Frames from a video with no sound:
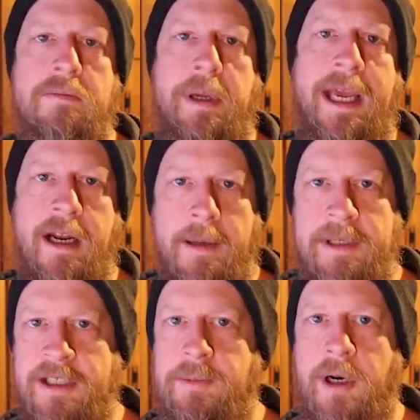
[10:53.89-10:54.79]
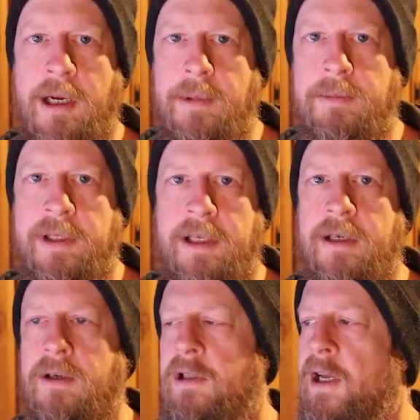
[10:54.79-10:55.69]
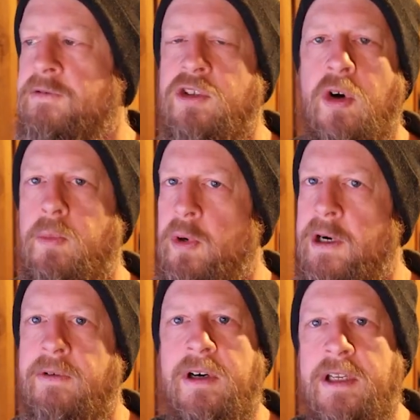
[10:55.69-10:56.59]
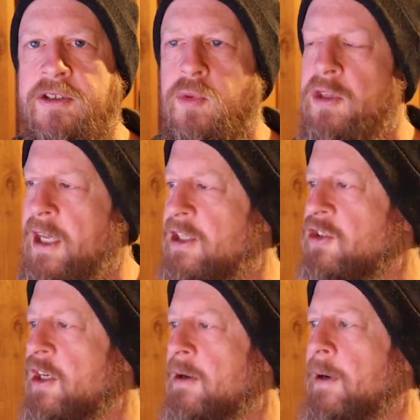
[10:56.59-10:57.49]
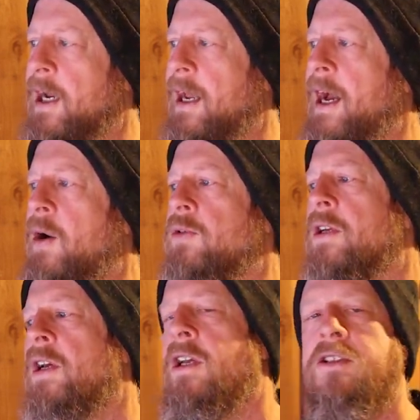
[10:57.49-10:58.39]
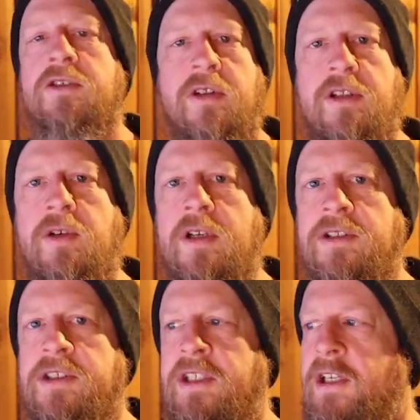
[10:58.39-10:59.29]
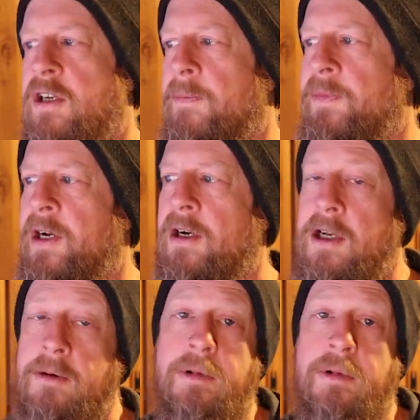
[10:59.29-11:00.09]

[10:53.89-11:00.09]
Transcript: Panoptics probably, or LiveScope, whatever it is, with the HDMI out, so that you can see it up there.